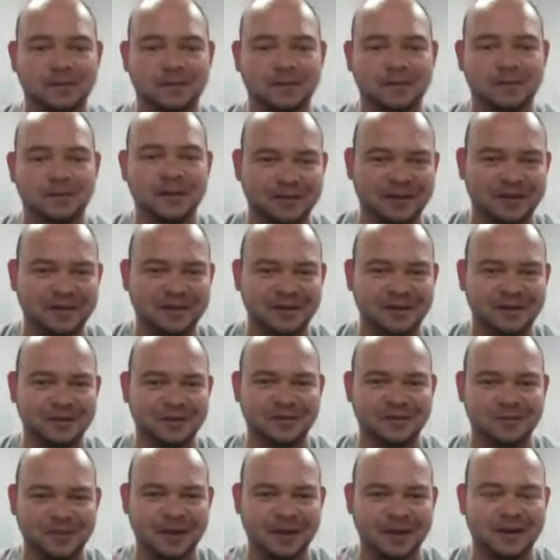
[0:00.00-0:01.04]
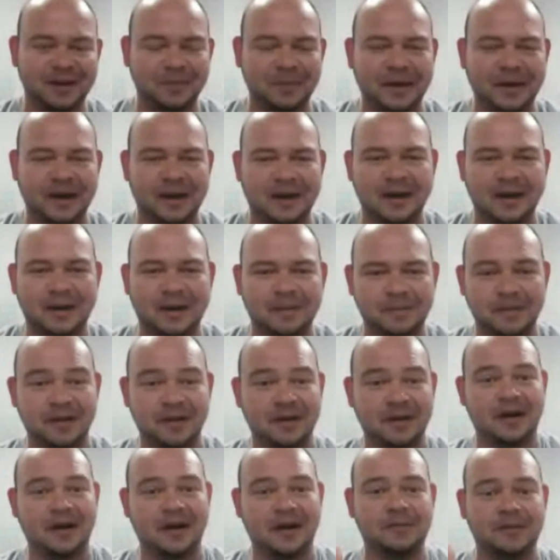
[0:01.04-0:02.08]
Use it. Use some kind of backup.
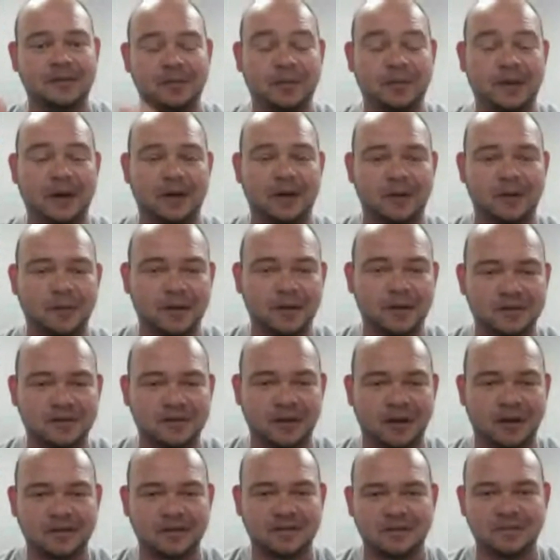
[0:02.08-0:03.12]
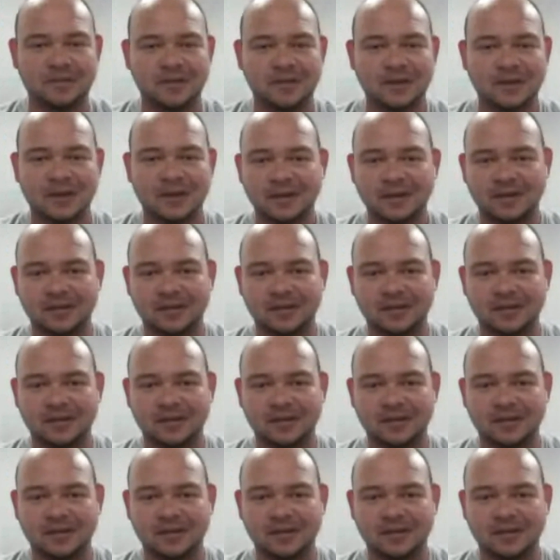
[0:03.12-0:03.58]
The OptiPower one is awesome.